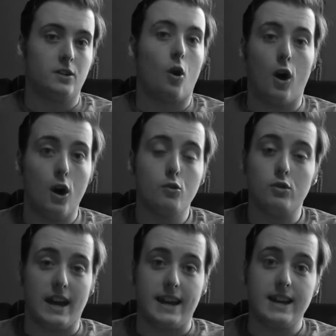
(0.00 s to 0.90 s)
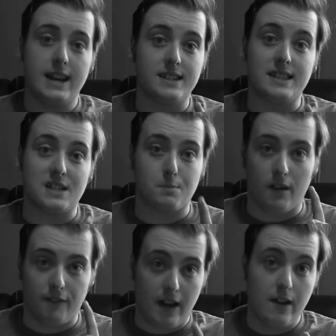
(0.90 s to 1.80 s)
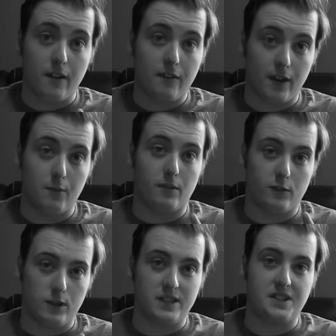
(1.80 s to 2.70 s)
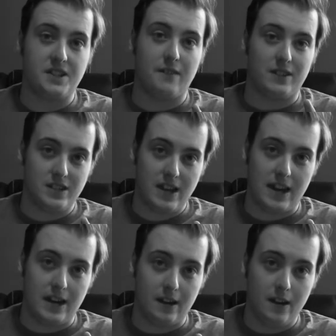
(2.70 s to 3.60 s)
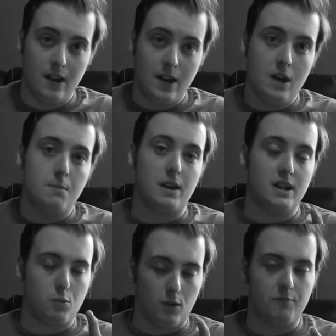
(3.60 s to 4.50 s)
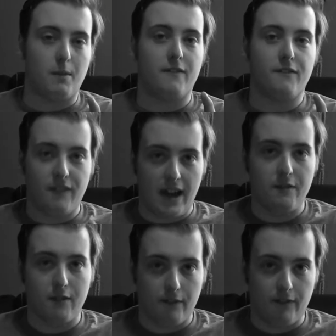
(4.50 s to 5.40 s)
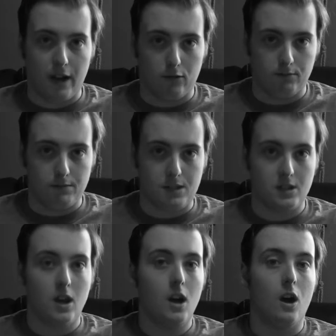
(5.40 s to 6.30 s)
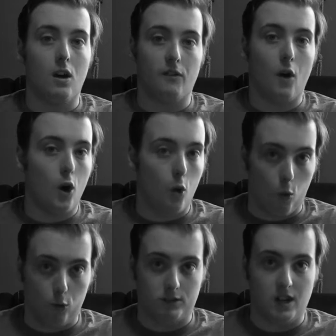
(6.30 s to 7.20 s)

Not only is this my favourite film of 2017, but it's one of my favourite films of all